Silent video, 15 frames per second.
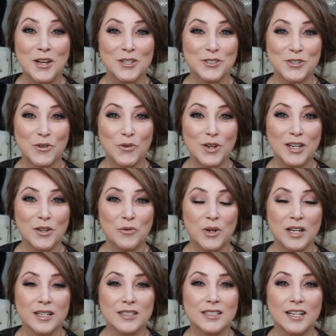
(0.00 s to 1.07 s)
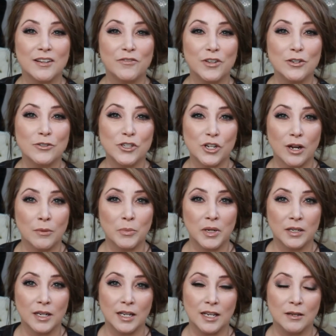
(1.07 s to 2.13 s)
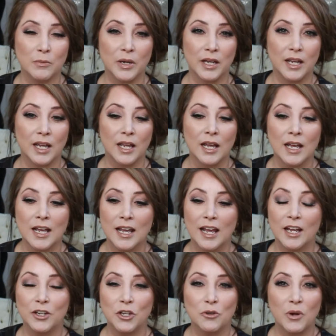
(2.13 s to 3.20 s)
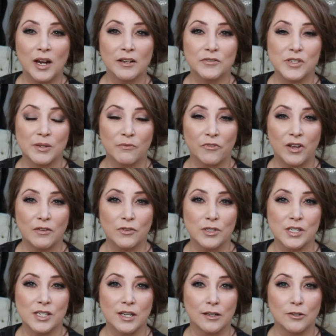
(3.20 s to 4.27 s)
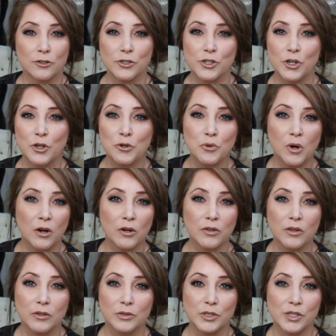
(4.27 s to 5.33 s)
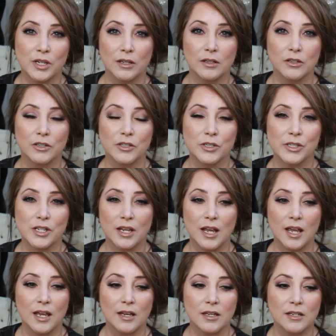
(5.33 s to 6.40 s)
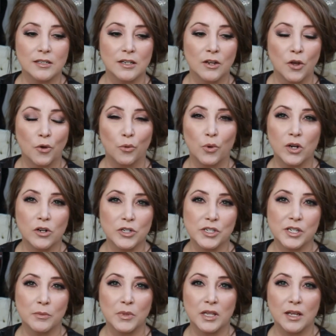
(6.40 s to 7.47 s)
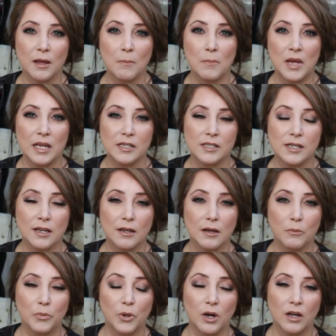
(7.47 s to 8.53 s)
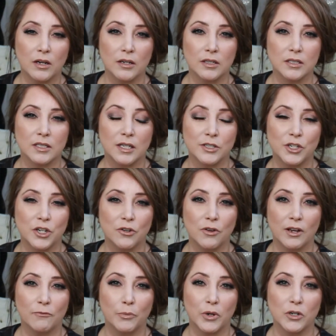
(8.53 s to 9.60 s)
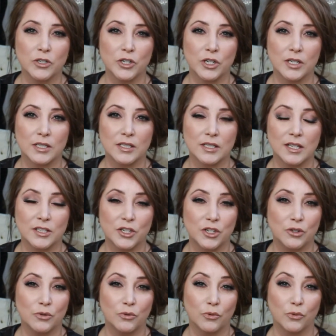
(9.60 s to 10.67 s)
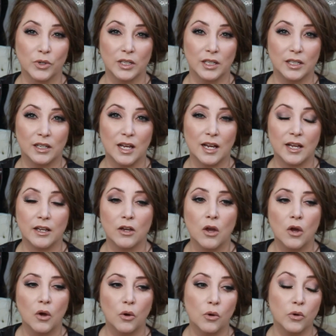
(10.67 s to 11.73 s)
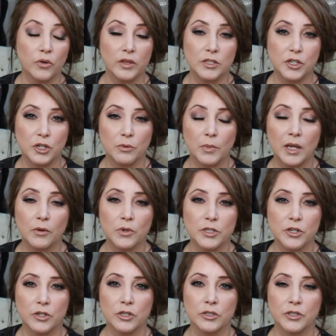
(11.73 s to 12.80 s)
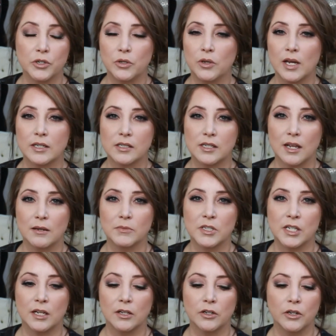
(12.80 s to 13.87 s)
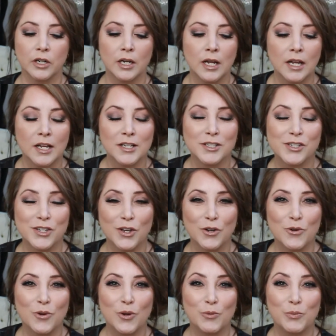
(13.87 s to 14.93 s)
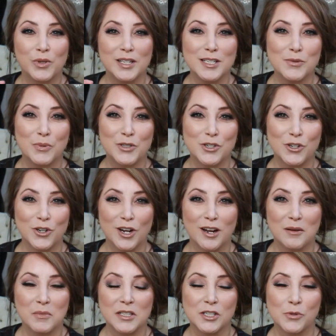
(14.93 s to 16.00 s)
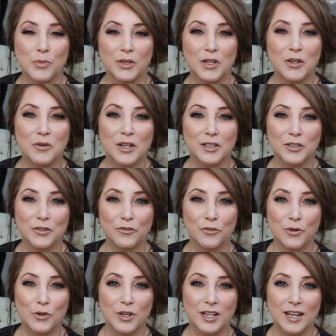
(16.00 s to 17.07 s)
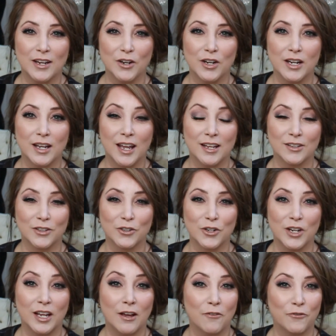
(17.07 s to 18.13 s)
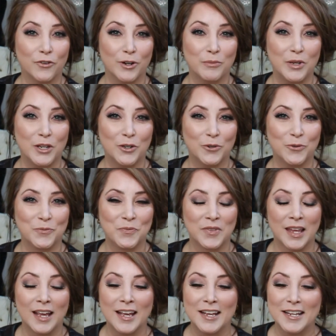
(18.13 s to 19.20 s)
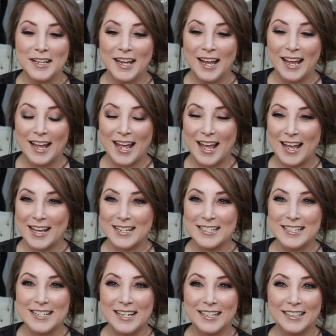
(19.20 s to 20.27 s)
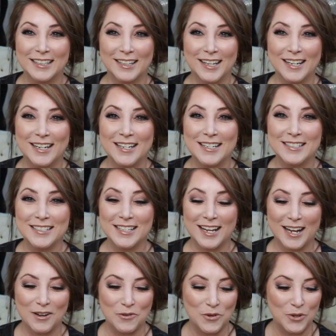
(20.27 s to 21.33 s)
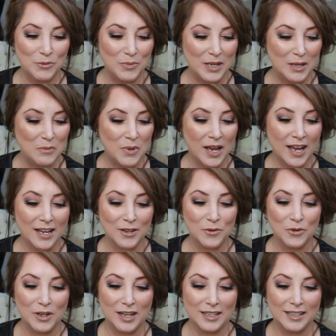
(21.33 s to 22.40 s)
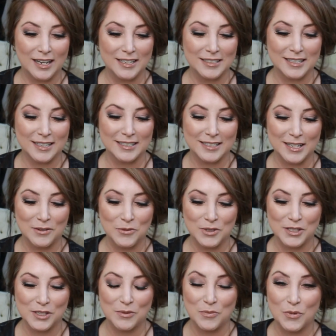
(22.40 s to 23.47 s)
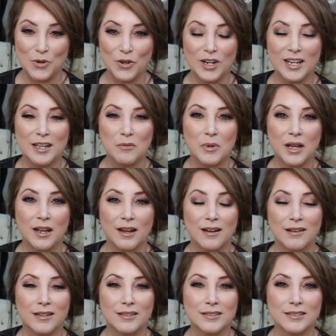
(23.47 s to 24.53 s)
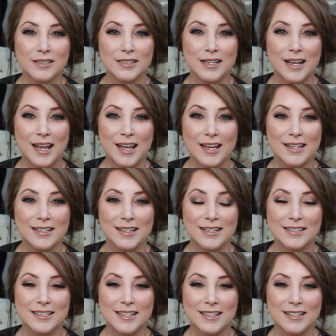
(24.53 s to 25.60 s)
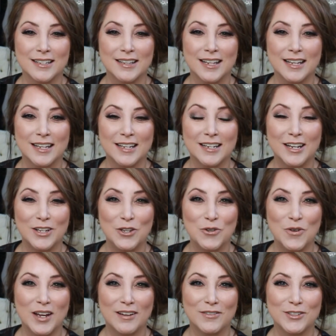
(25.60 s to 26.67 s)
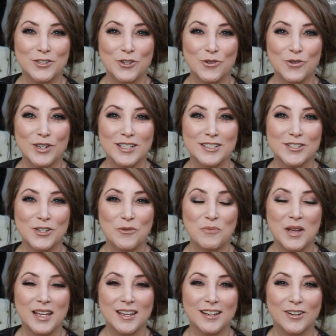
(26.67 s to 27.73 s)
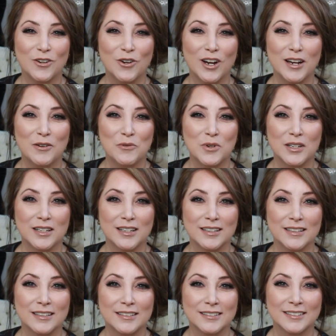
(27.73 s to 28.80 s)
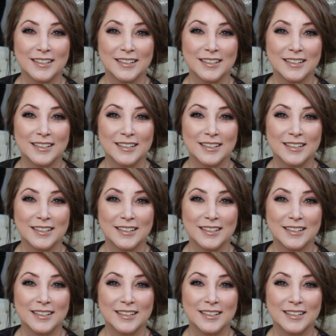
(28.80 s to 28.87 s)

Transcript: So anyways, if you shop on eBay and you have some favorite sellers, who are those sellers? And what are some of the amazing products that you have purchased that you really like, or that you may return to that same seller? So please put your comments below. I look forward to hearing and learning from you. And ladies, I will be back, uh, as I said, with some more eBay hauls. And until then, you have a choice, so make it a great one.